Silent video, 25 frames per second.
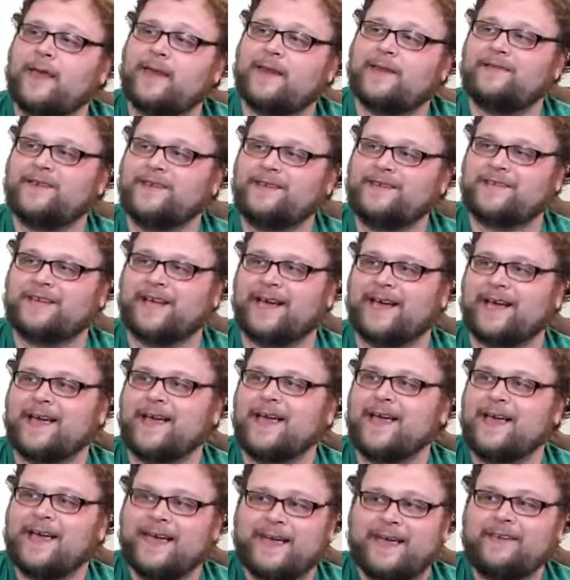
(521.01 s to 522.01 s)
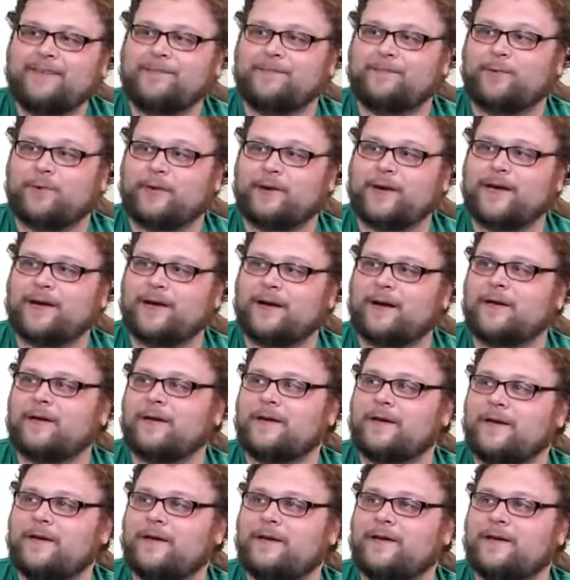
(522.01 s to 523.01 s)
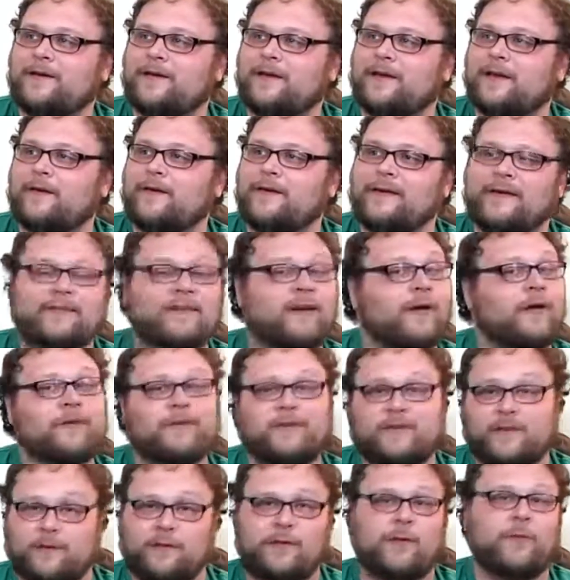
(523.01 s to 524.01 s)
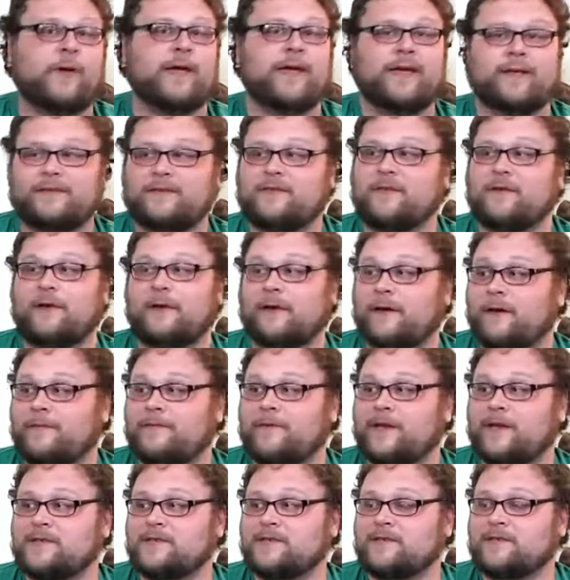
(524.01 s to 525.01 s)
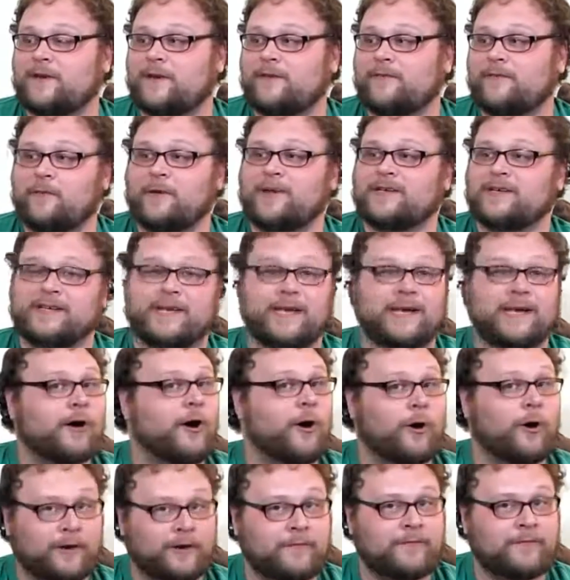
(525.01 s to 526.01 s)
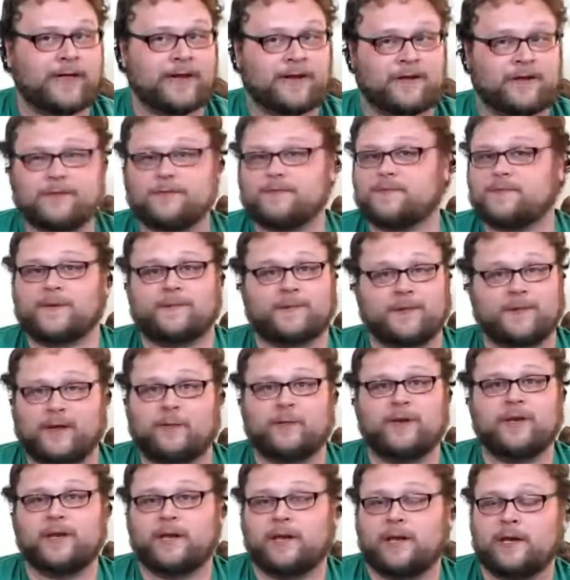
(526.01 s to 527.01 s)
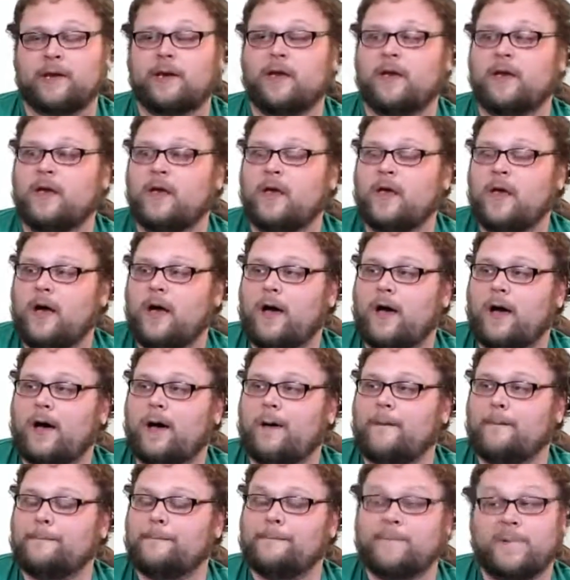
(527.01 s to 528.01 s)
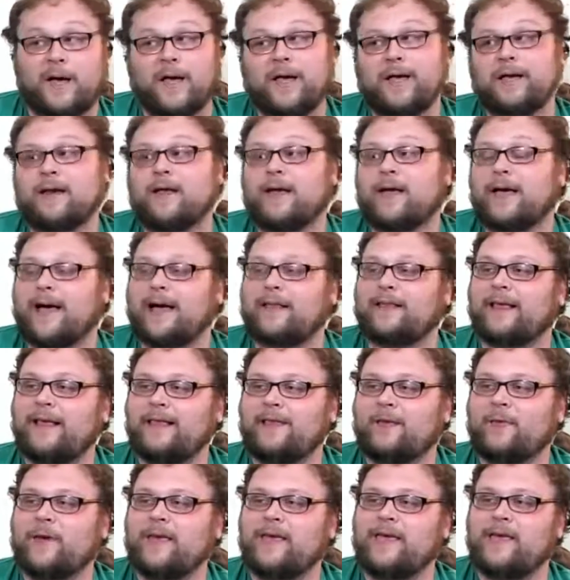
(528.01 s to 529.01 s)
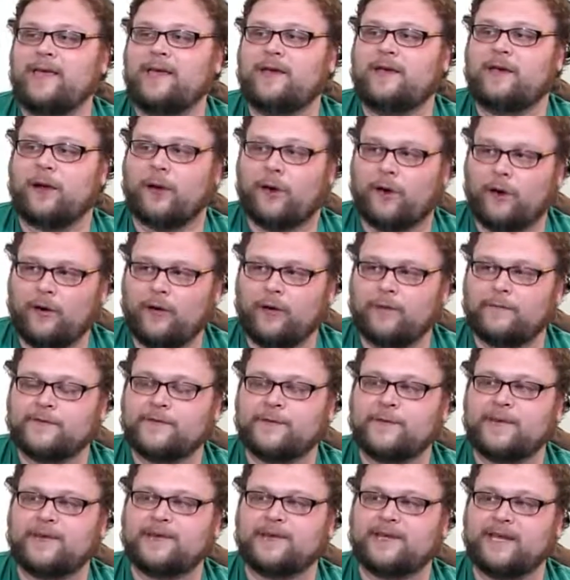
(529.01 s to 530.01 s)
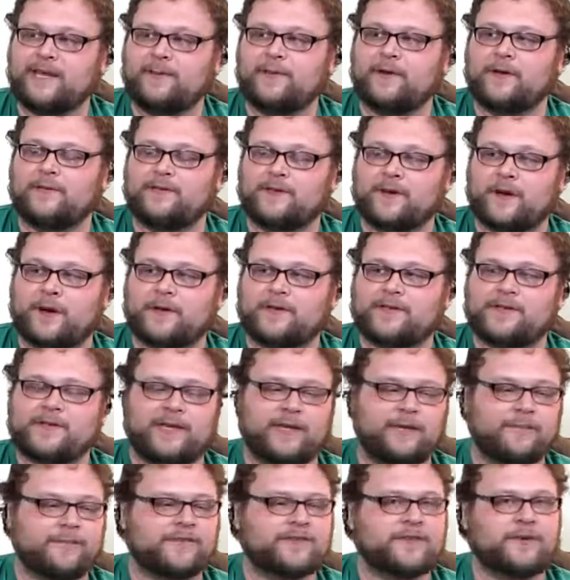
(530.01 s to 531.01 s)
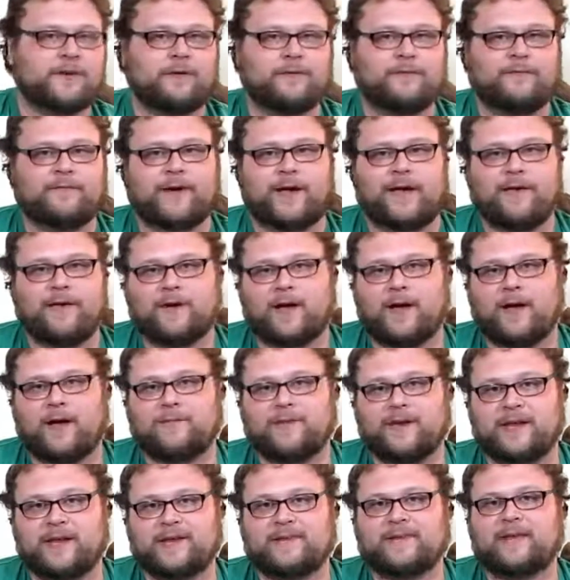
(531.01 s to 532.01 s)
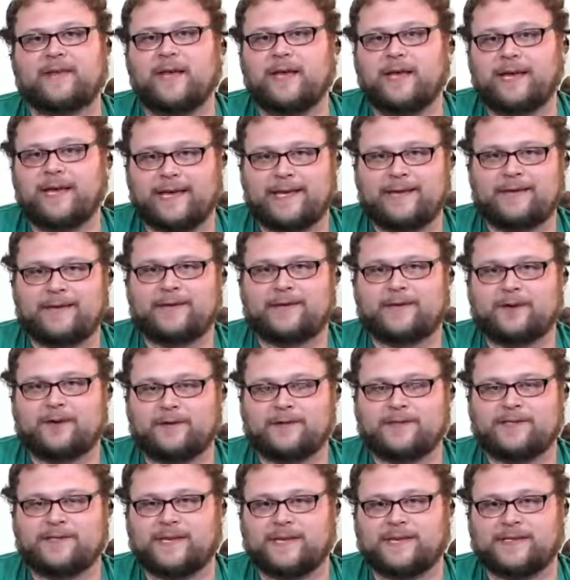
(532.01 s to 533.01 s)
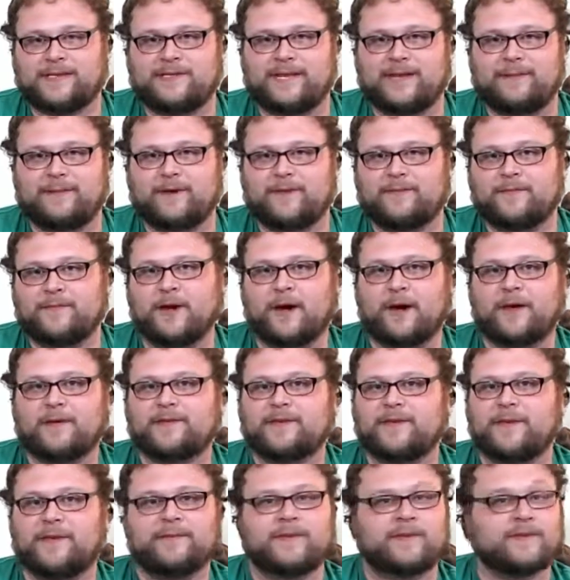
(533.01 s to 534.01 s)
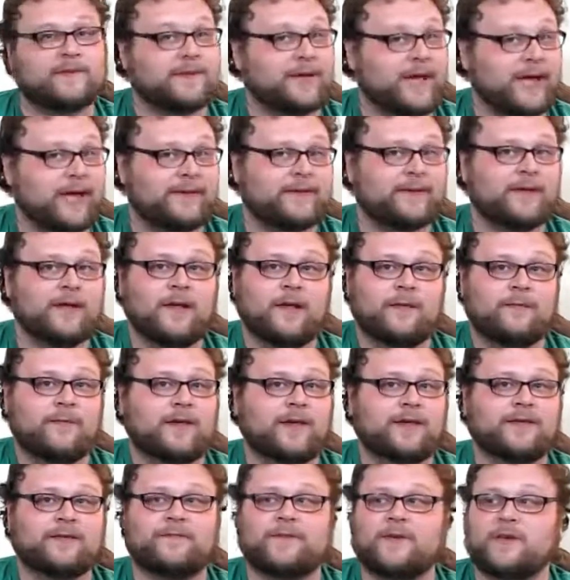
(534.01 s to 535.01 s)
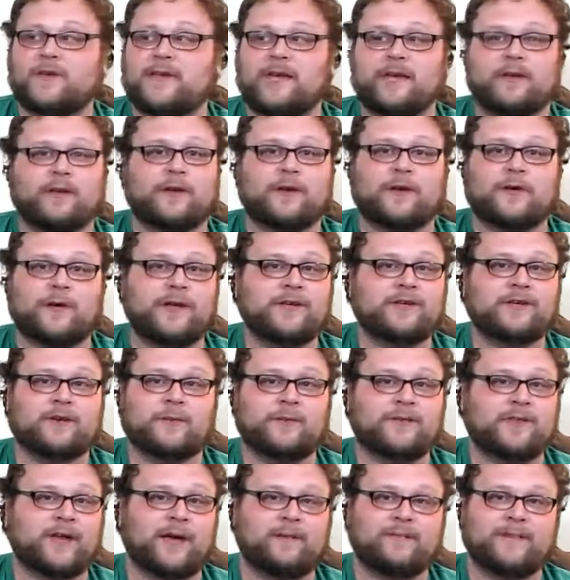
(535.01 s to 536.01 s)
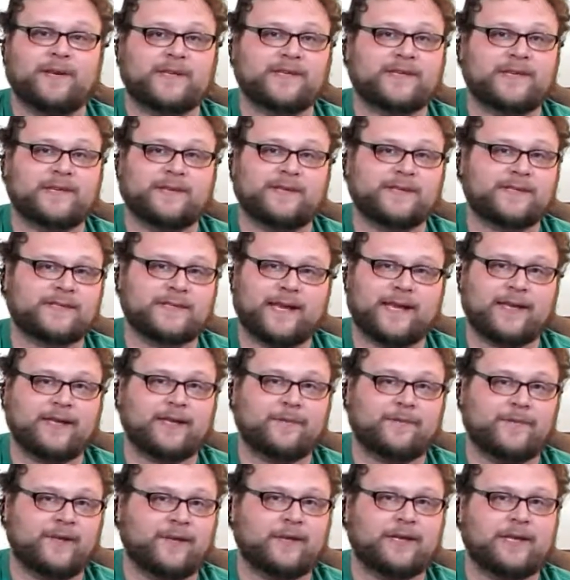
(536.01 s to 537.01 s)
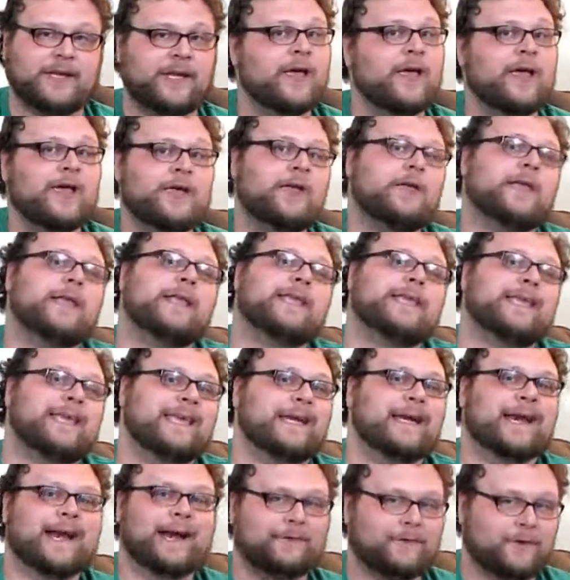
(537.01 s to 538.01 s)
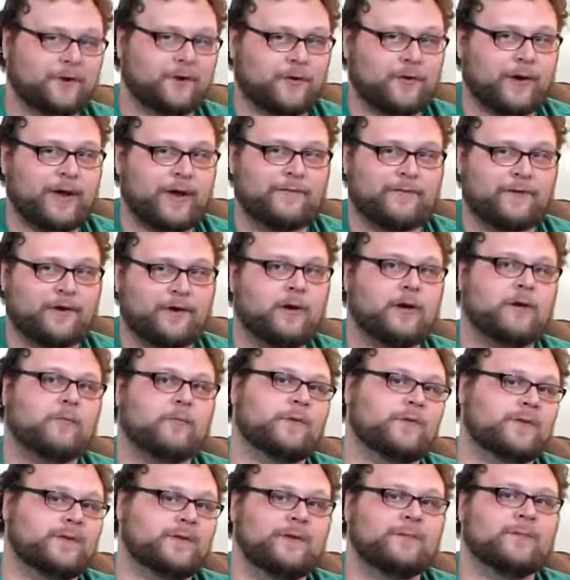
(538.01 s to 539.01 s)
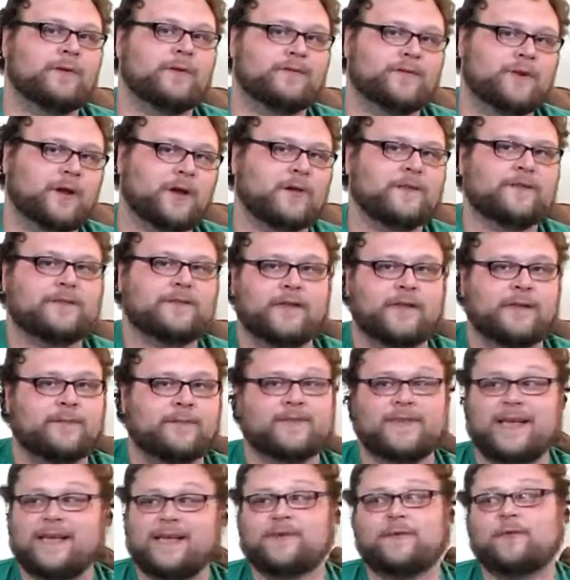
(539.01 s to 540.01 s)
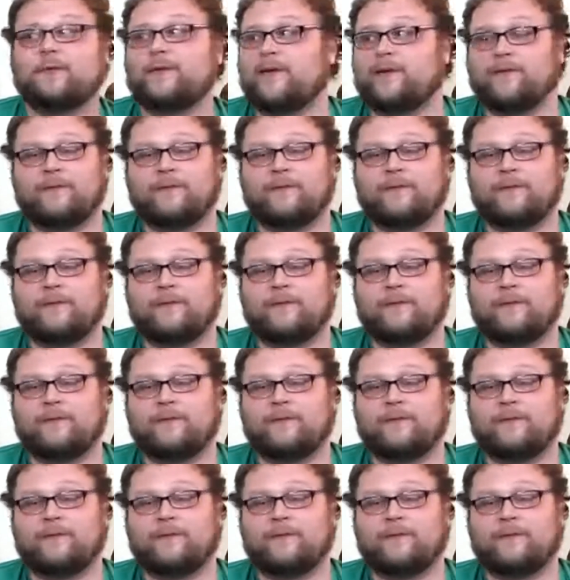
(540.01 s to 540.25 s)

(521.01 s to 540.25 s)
In this deck, he's pretty darn good. You know, he's also a way for us to get card advantage, something that we need. But I like the way he curves with Demon of Dark Schemes. Turn 5 Ob-Nix into turn 6 Demon of Dark Schemes is nice, because if you kill a creature with Ob-Nixilis' second ability, you can get it out of the graveyard with Demon of Dark Schemes. That's cool.